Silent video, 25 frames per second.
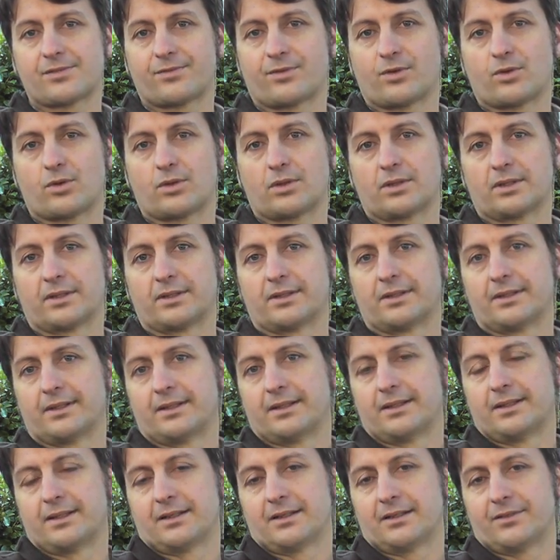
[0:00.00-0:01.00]
for
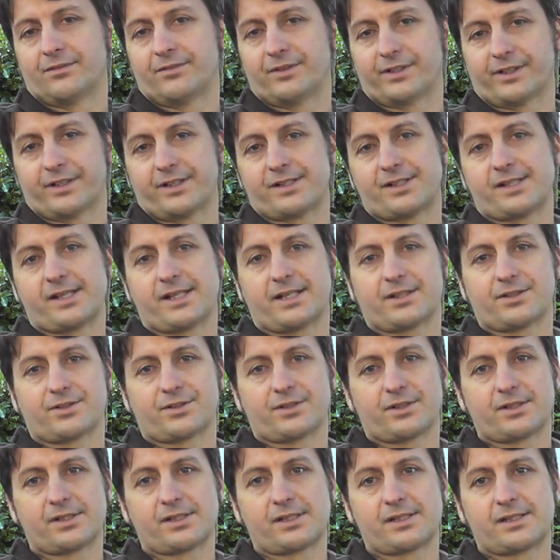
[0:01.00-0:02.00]
various
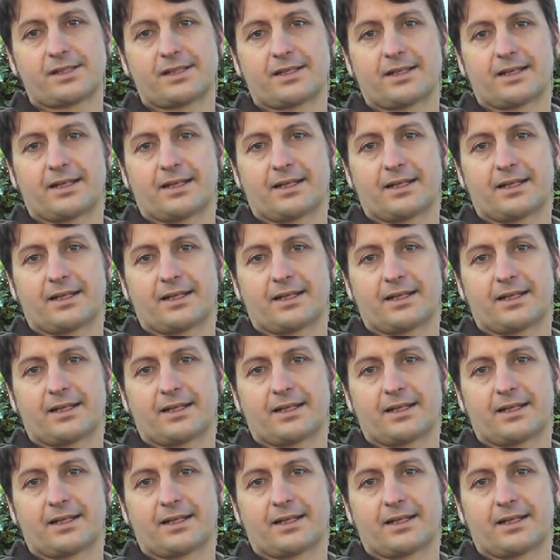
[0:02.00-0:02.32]
extras,